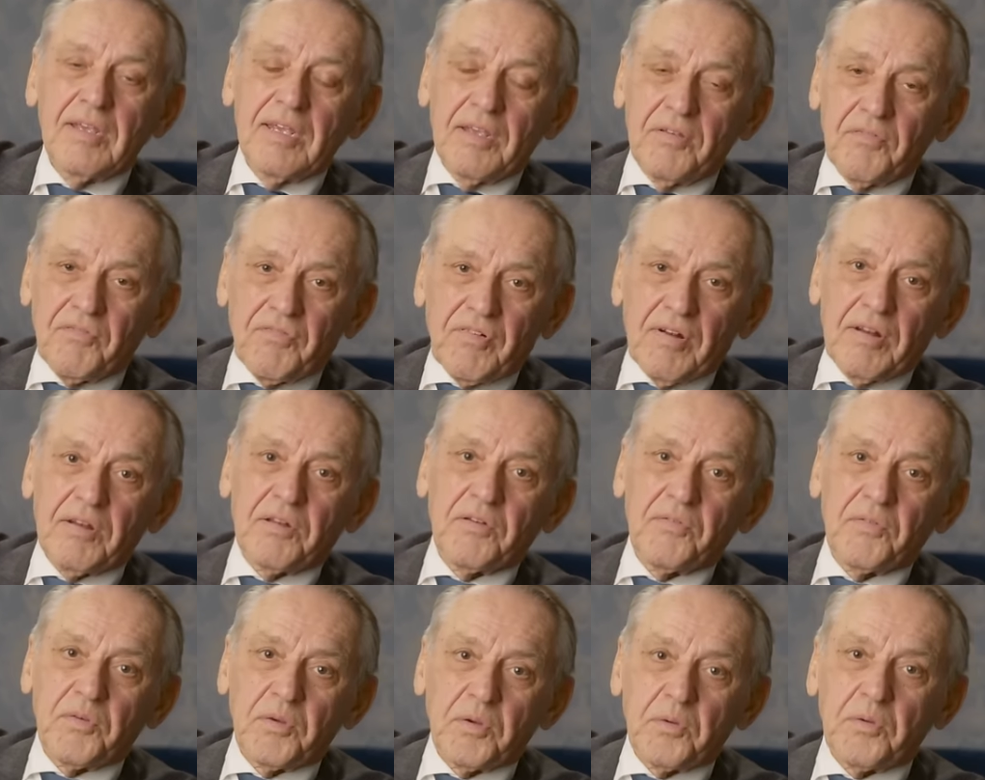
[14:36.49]
in front
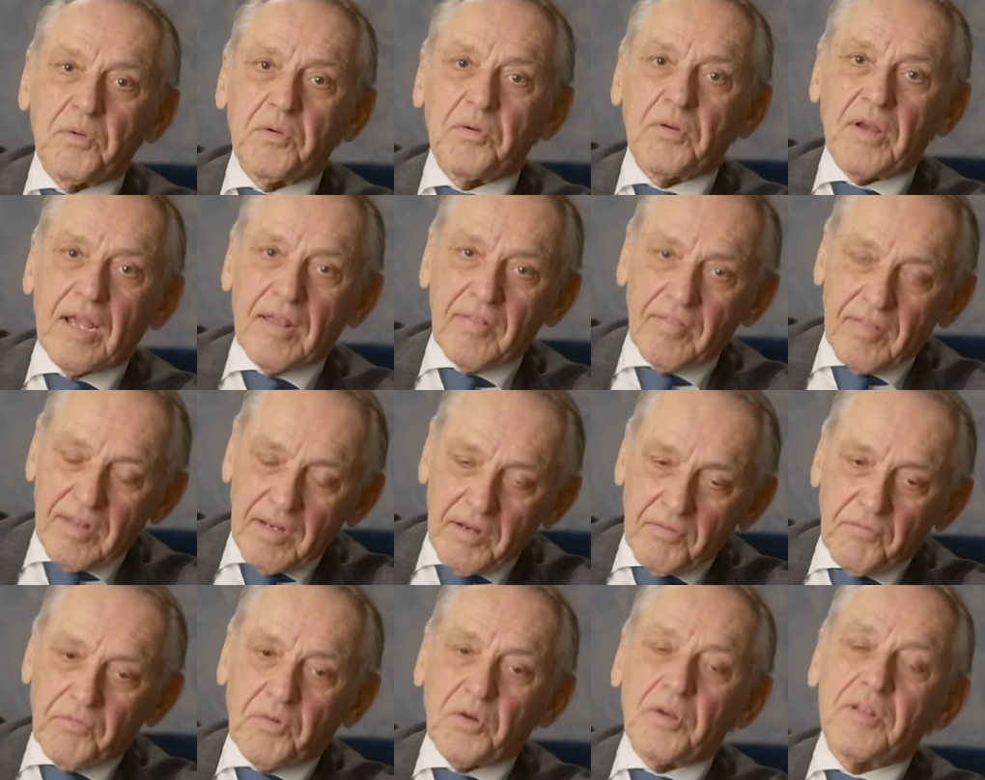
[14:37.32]
of you, you can then
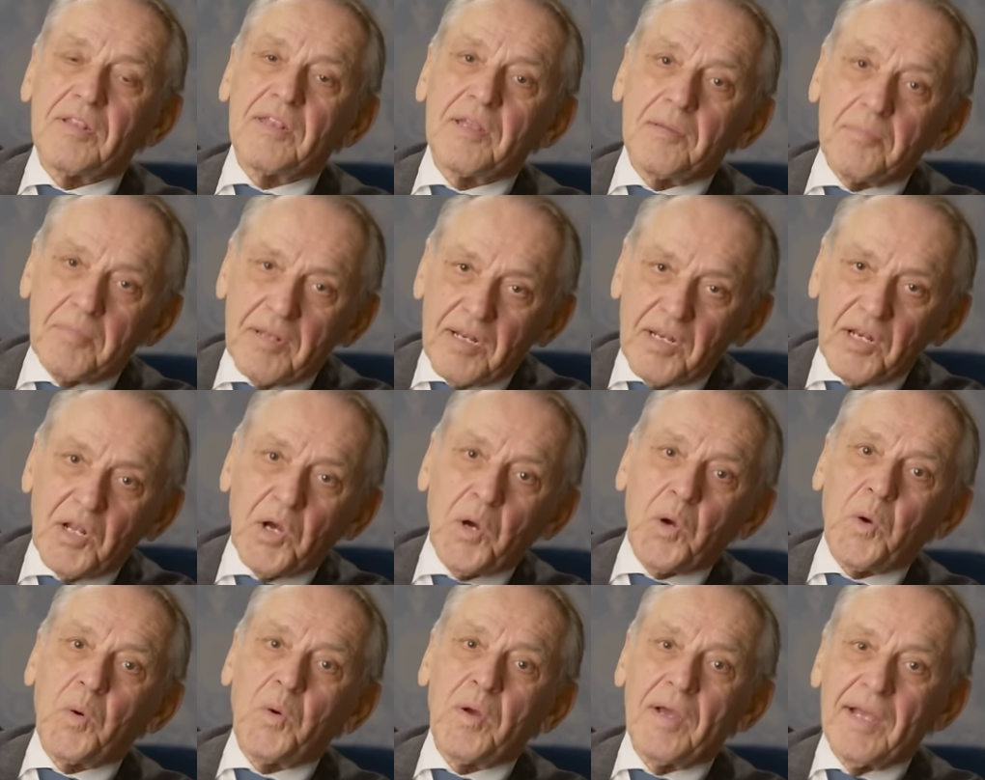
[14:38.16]
avoid them and
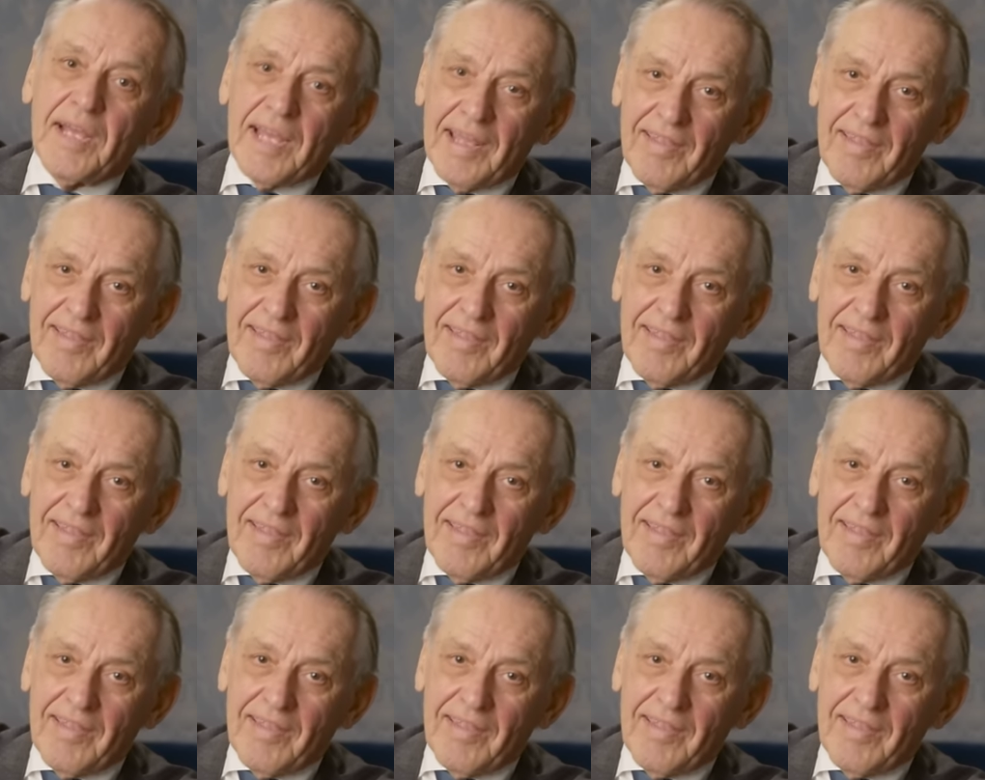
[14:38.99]
know,